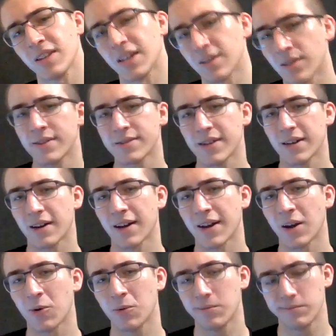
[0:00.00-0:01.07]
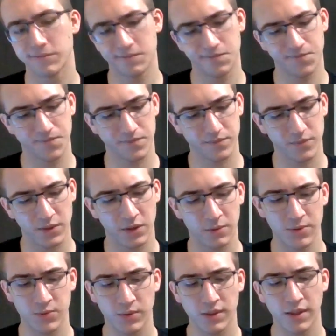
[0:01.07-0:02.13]
like lines I cut out. There
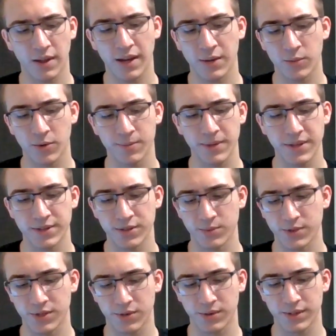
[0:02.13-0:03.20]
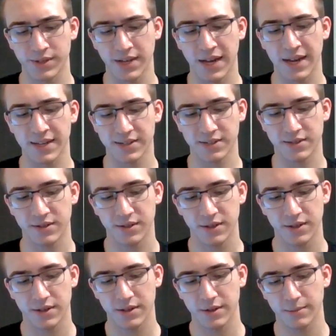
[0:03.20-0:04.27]
was one line where Pizza was going to ask
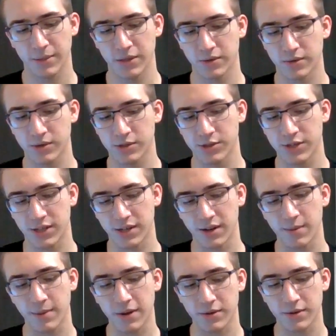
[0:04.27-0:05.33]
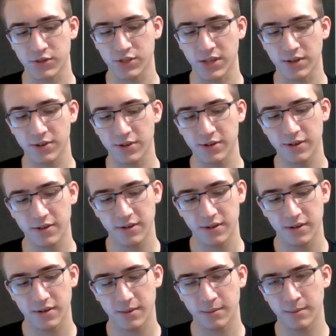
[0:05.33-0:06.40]
Big Orange Chicken about his gender,
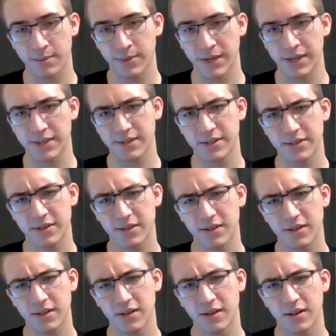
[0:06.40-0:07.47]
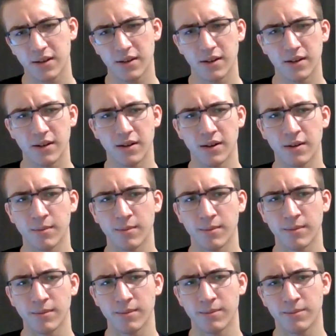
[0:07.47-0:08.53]
but um,